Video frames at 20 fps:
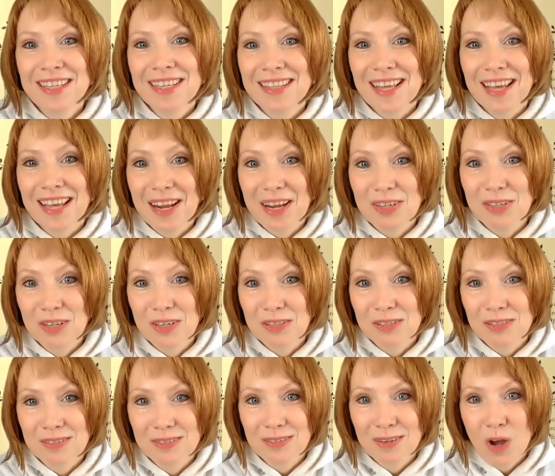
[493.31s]
that I
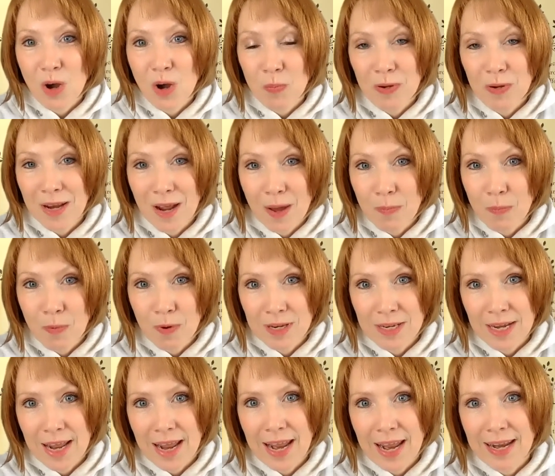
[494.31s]
just opened up
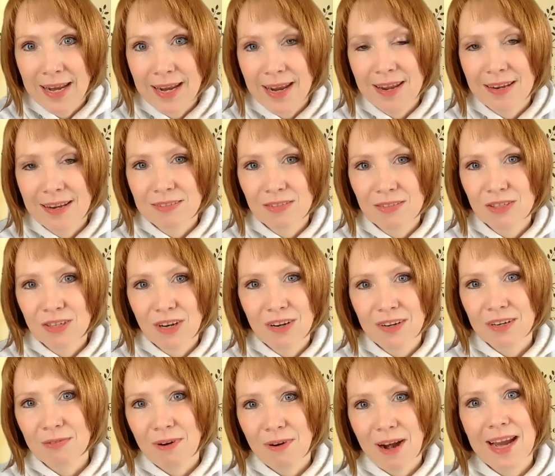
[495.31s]
one day and
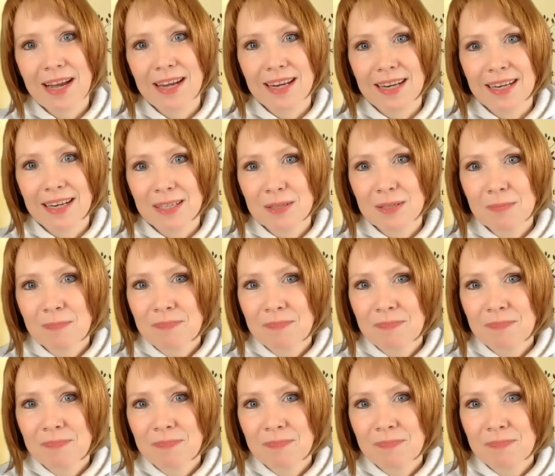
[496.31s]
started writing.